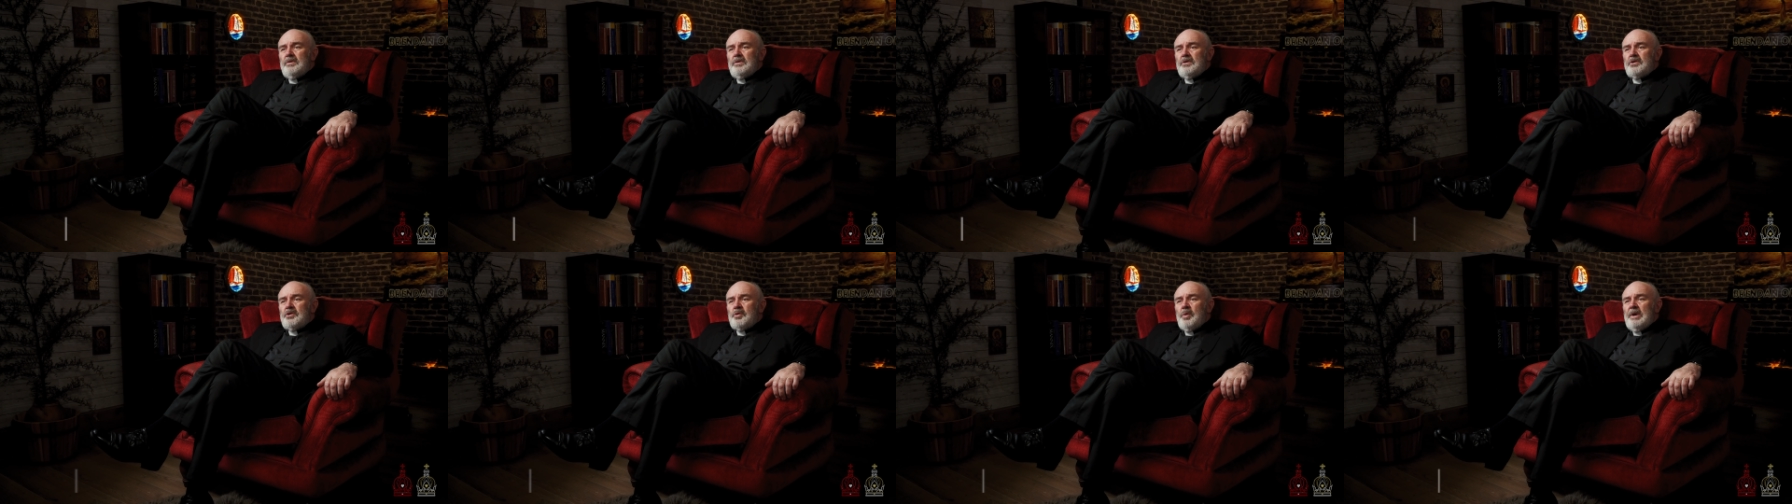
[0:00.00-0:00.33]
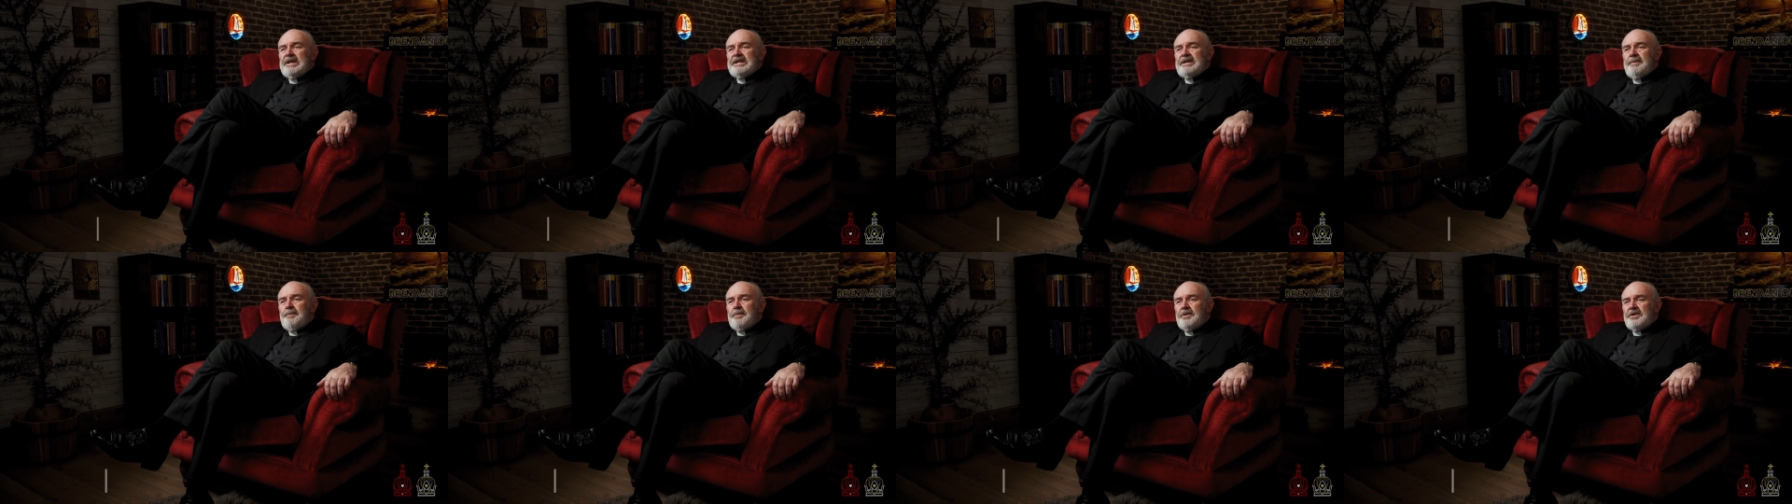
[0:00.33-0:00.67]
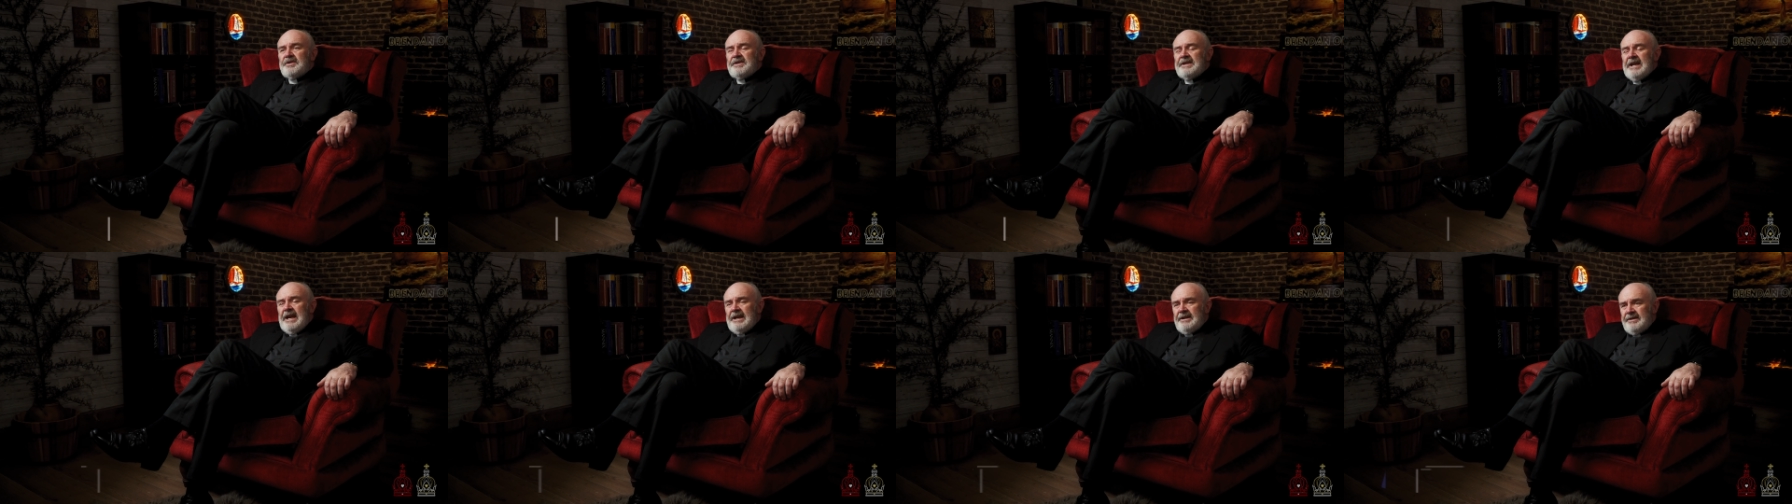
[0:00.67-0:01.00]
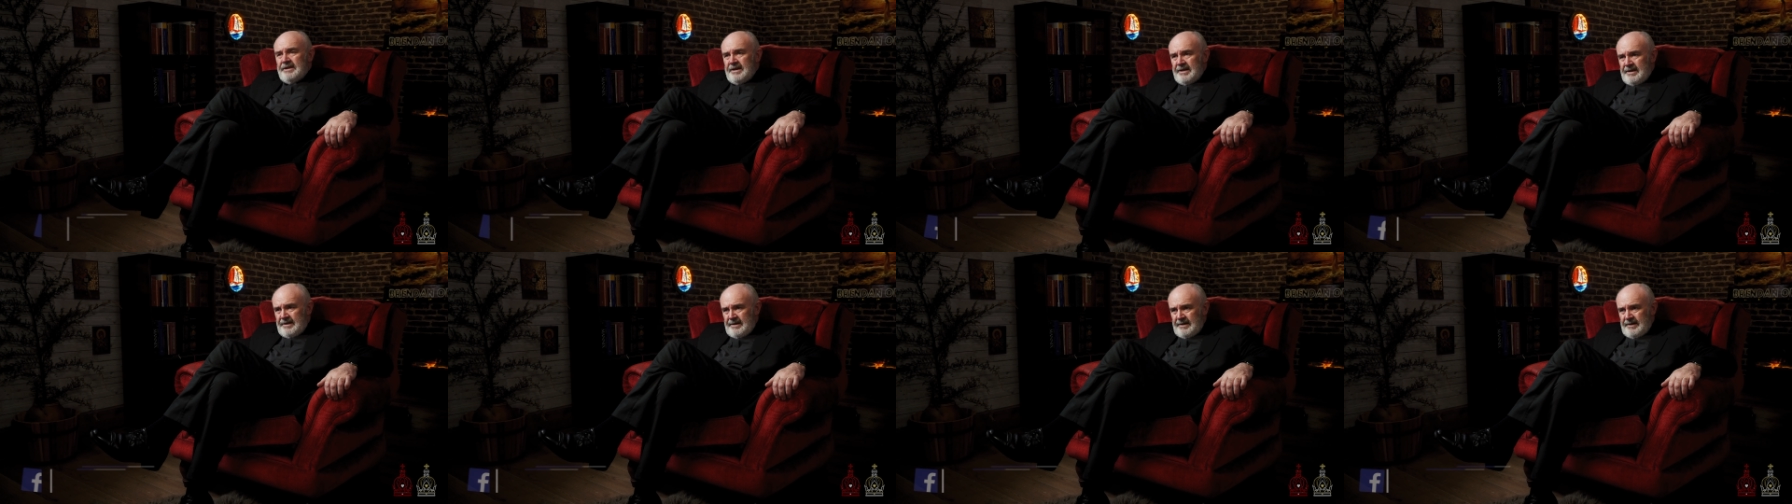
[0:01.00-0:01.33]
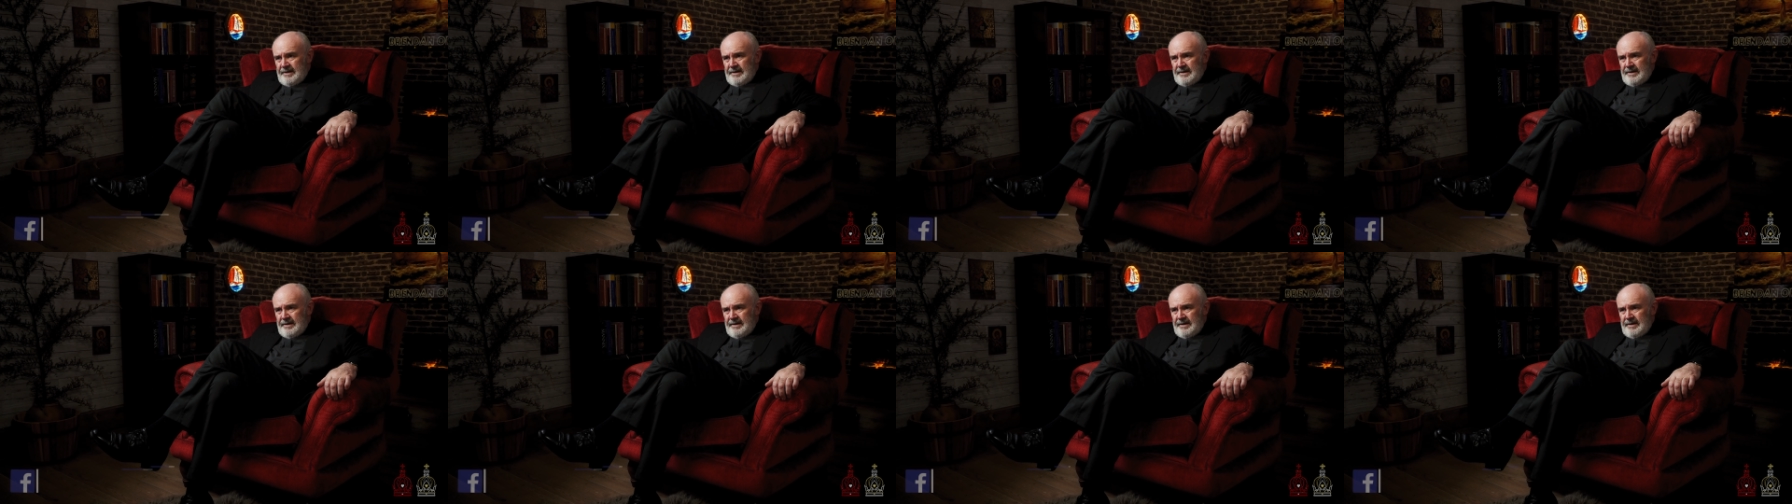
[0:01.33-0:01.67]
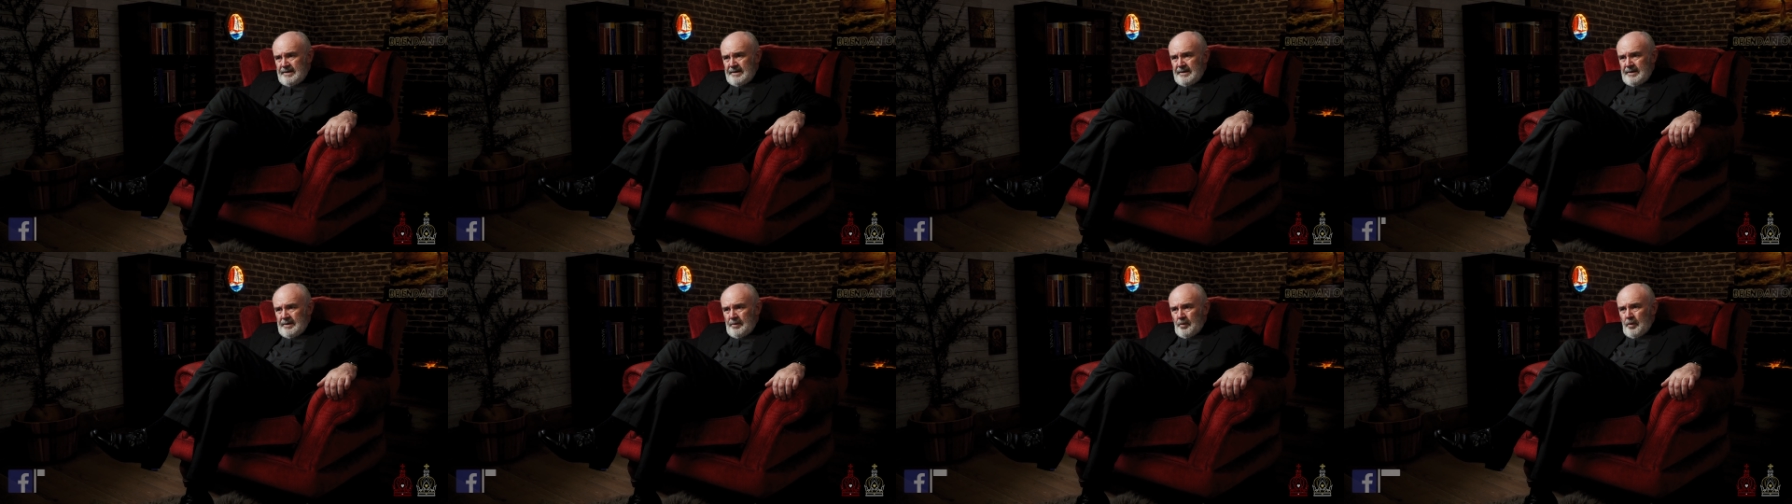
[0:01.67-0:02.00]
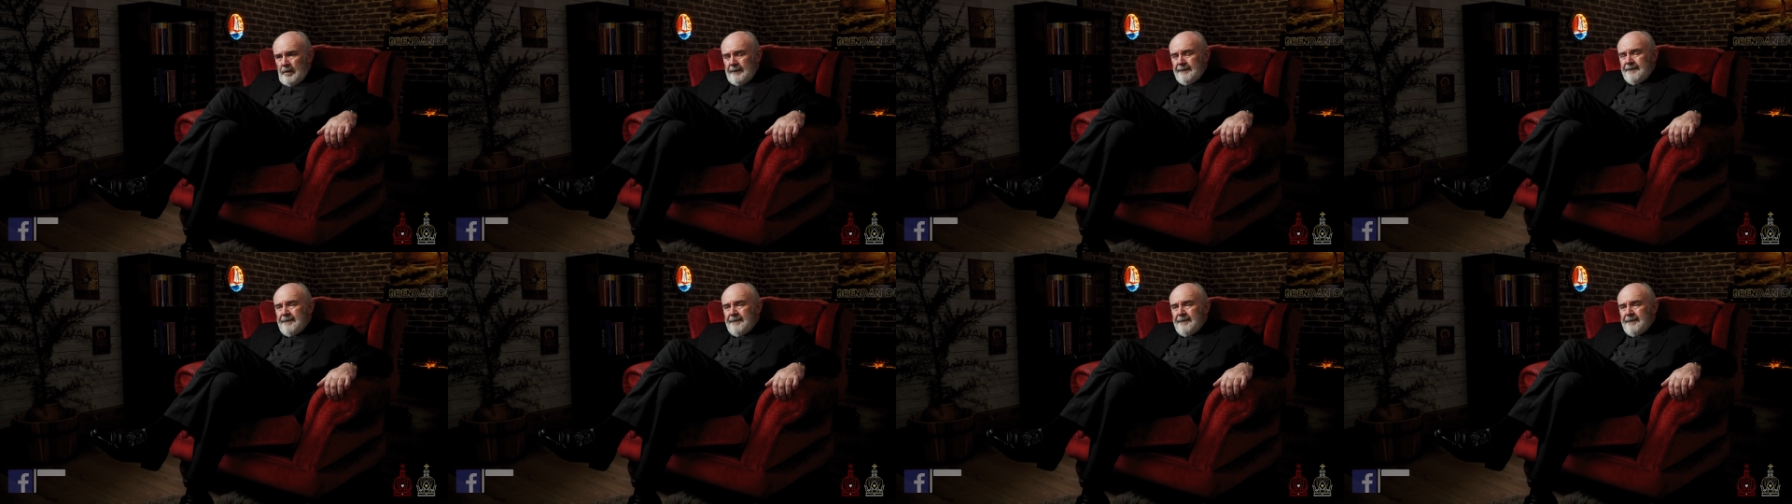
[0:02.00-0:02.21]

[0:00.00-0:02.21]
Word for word: 20%, one